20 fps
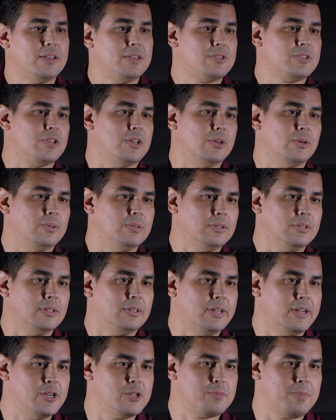So
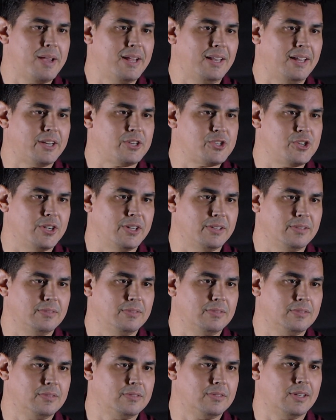here's my electron,
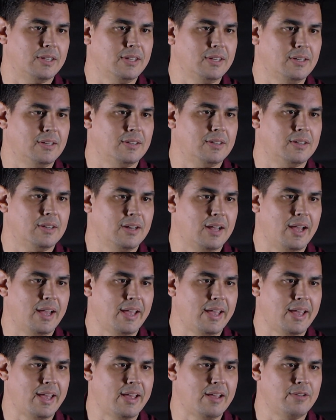right? I
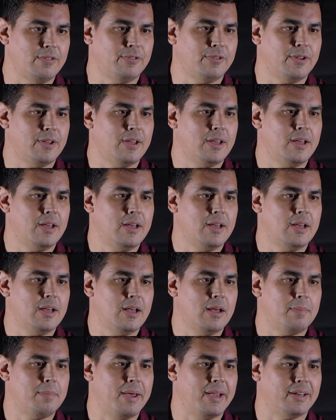have
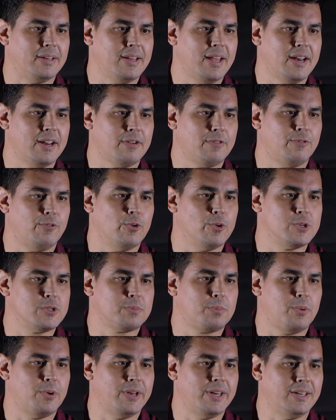a magnetic force
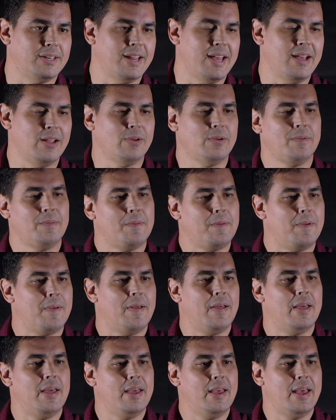pointing down,
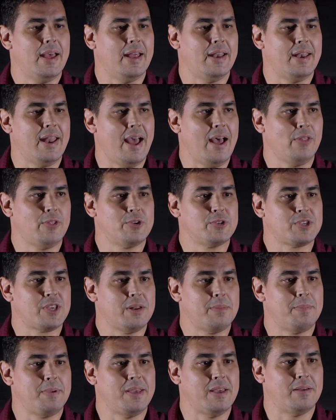and now there's
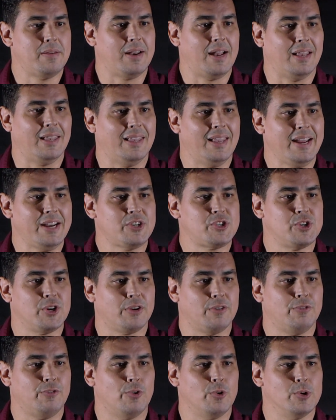going to be an
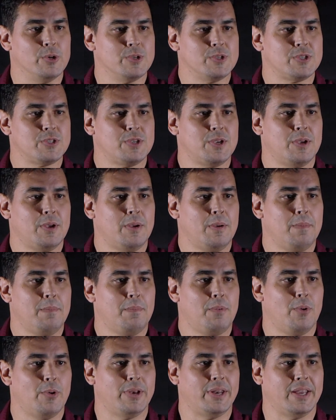electric force
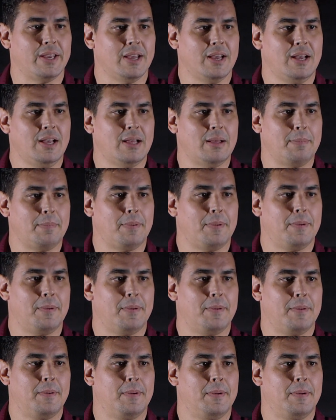pointing up